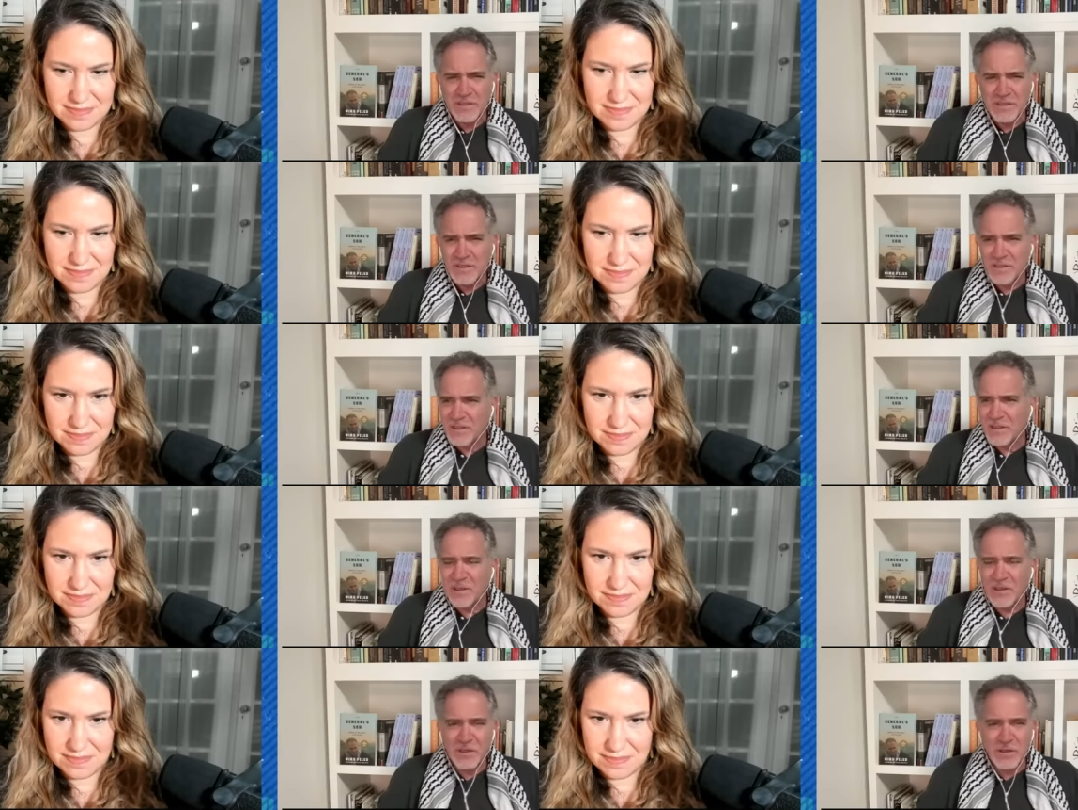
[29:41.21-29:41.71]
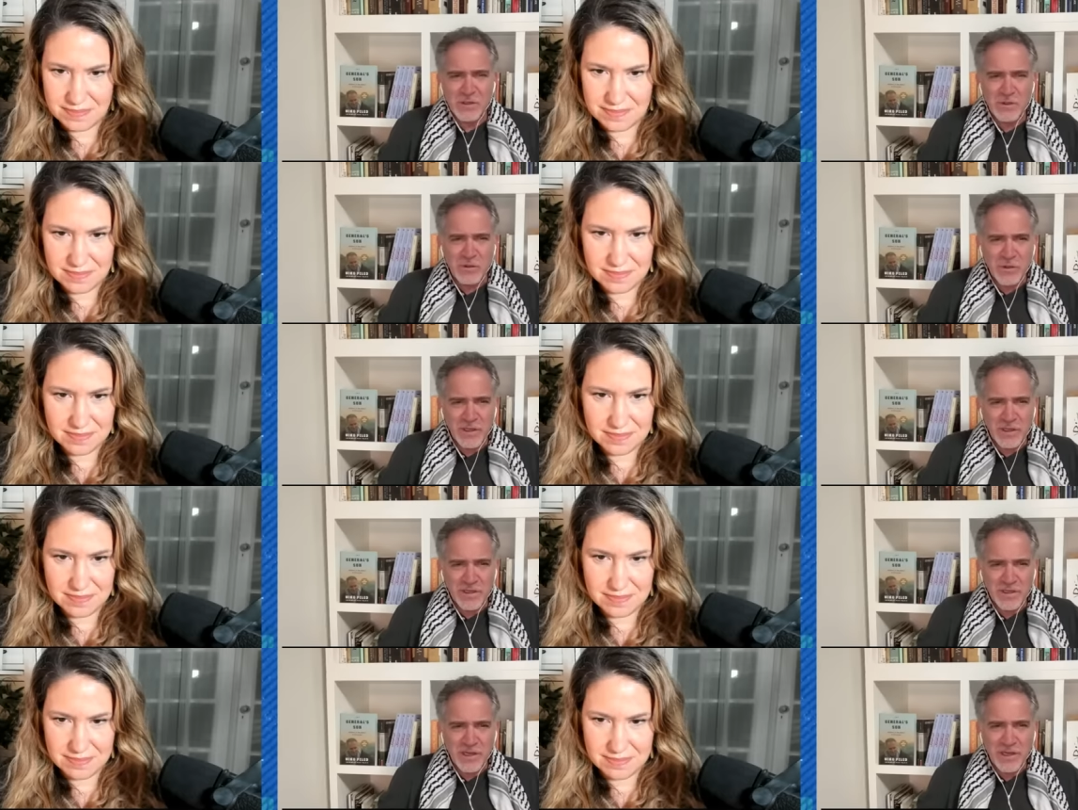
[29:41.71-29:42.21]
Speaker 1: Sit on the
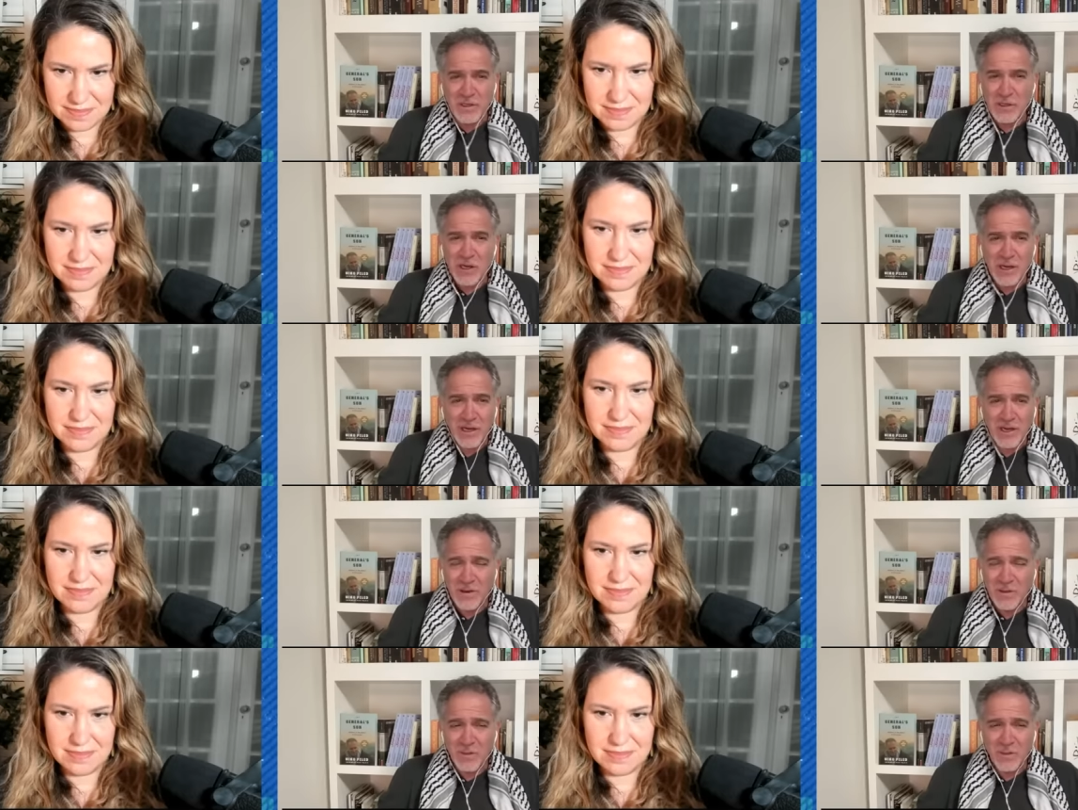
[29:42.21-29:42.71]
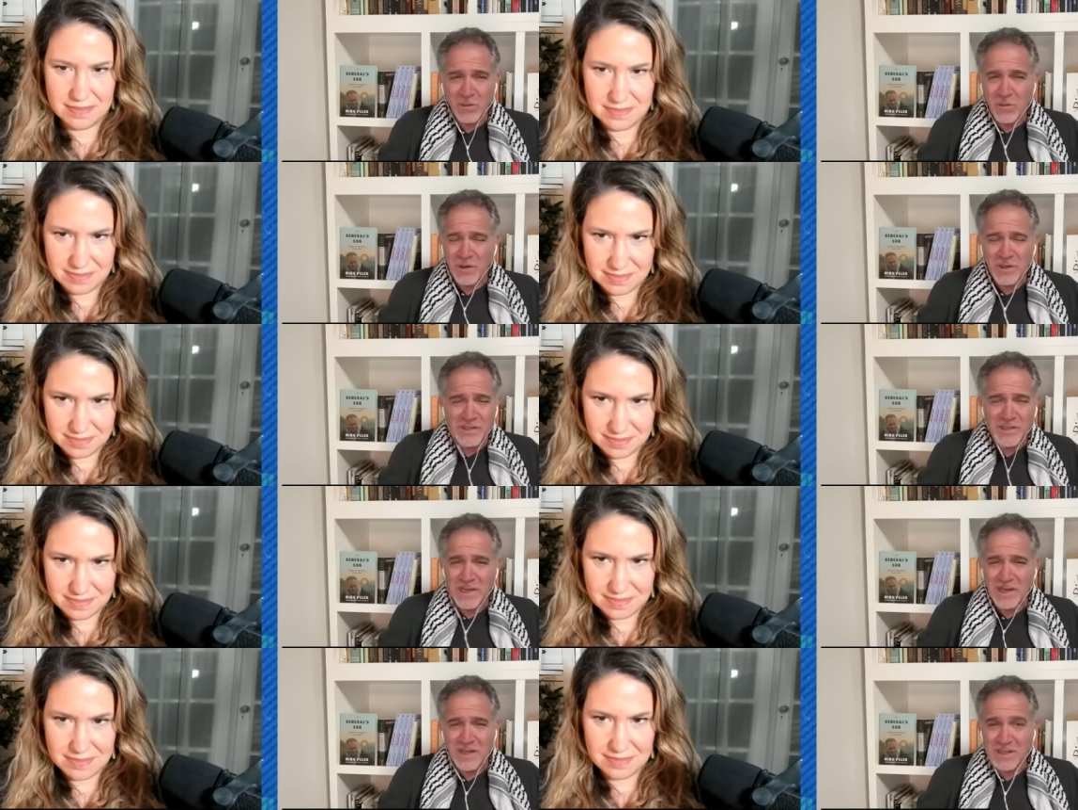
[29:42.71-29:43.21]
street, hitchhike? What
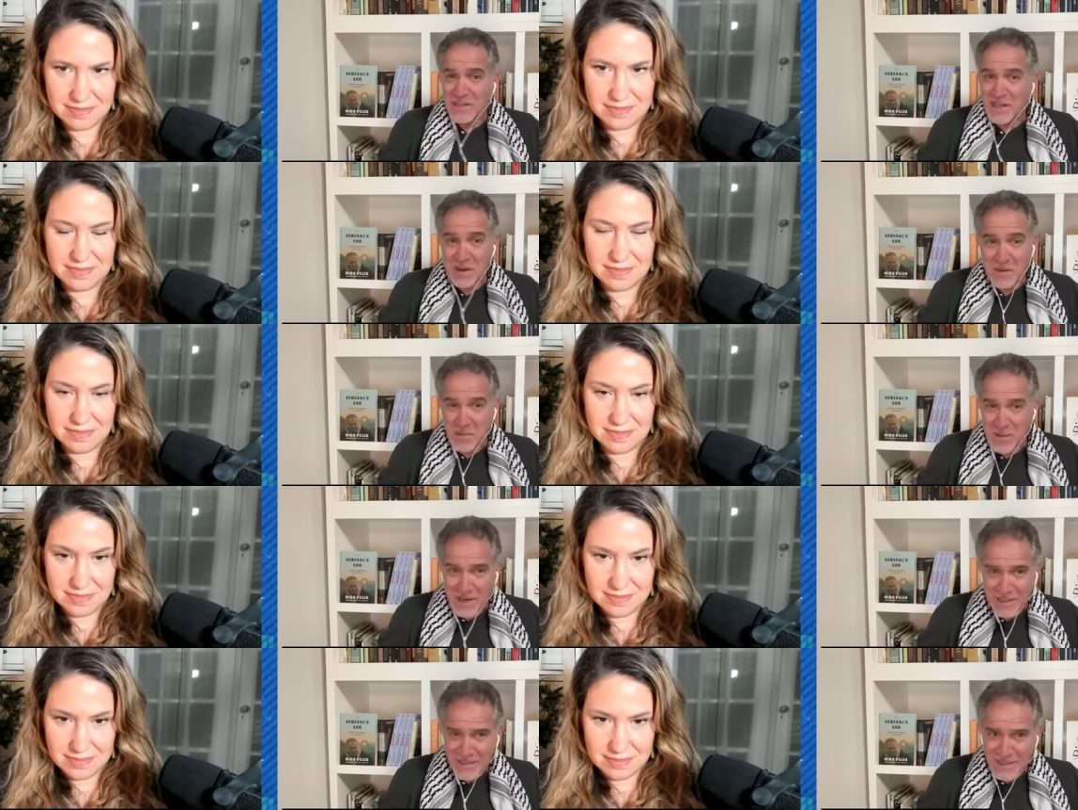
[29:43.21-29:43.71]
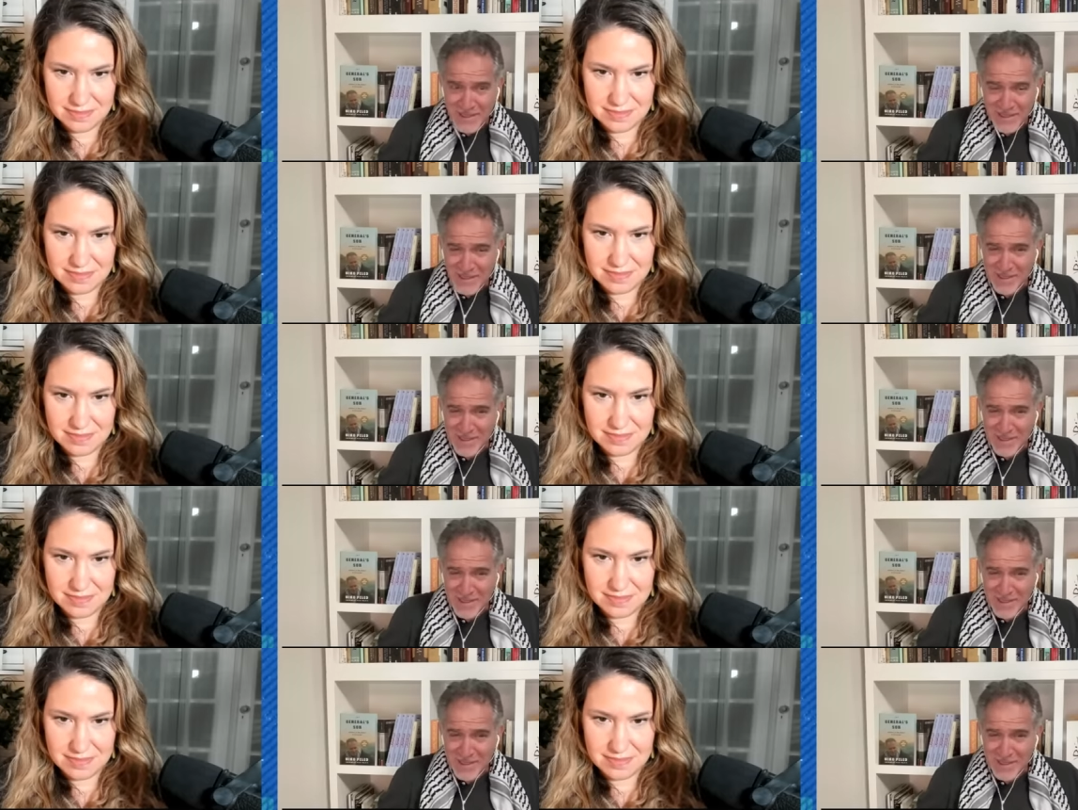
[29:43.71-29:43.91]
exactly? Take a bus?